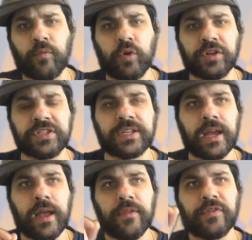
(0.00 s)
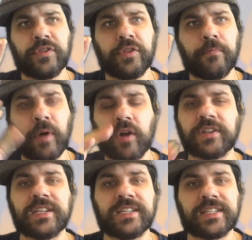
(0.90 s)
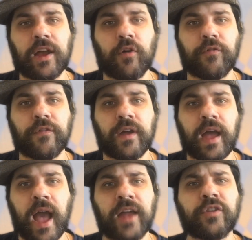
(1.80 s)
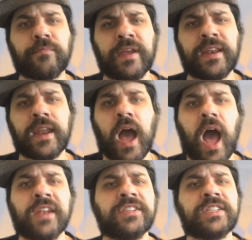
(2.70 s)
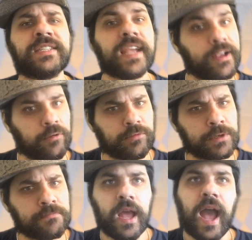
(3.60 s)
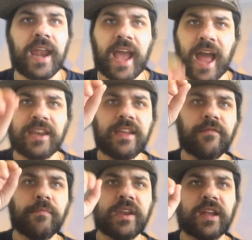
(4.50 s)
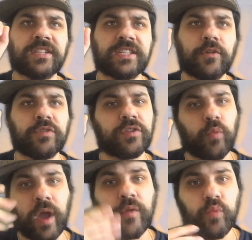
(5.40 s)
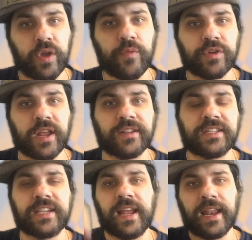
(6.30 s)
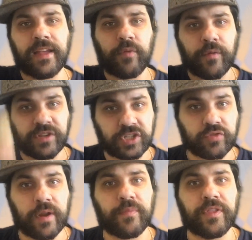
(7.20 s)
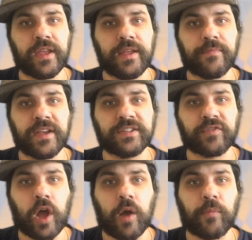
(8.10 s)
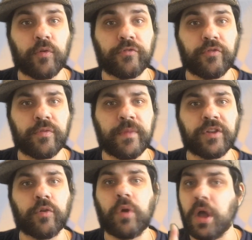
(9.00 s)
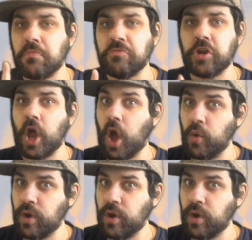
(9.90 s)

was the box itself had been unsealed. And it hadn't even been unsealed in the way we would unseal it, where we stripped the piece of cardboard through the middle. No.